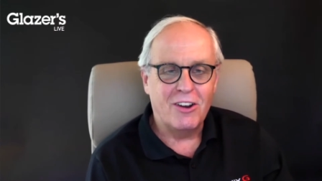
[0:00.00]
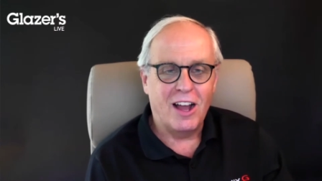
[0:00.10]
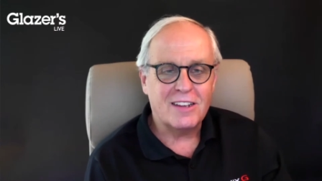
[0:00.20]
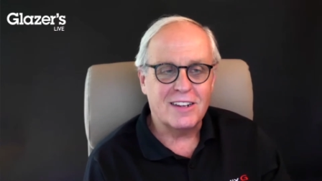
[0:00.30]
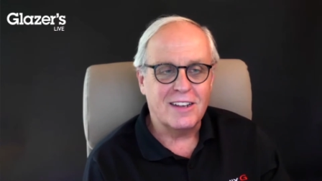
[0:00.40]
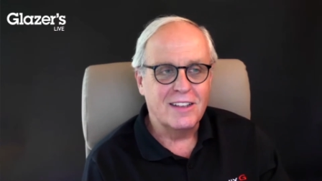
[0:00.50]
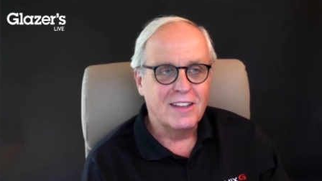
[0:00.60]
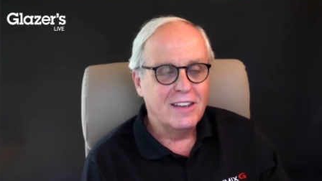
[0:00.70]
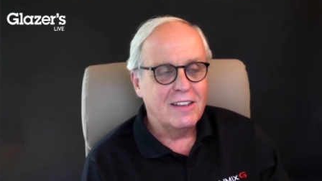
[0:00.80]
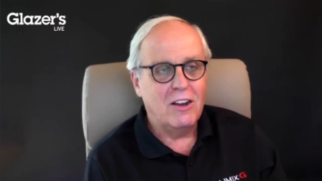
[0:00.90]

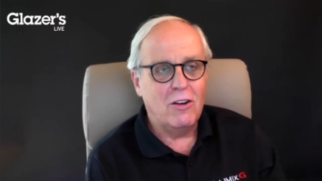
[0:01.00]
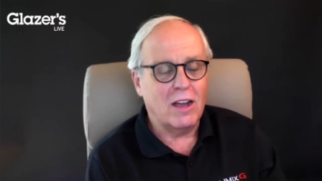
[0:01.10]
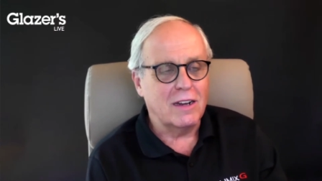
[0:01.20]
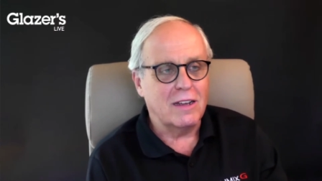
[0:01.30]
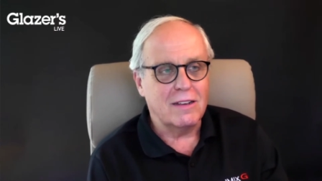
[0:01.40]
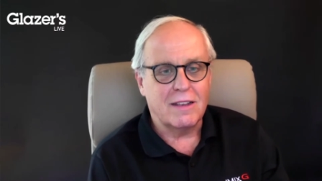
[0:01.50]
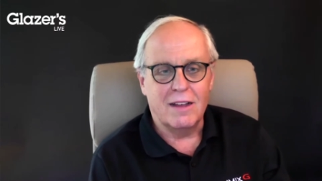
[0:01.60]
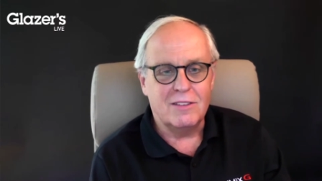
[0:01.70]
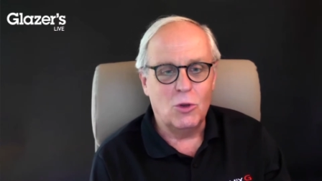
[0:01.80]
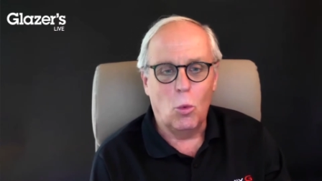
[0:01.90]
They're not gonna
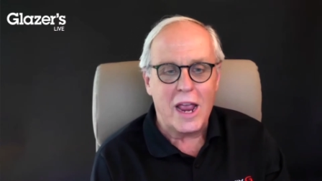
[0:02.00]
do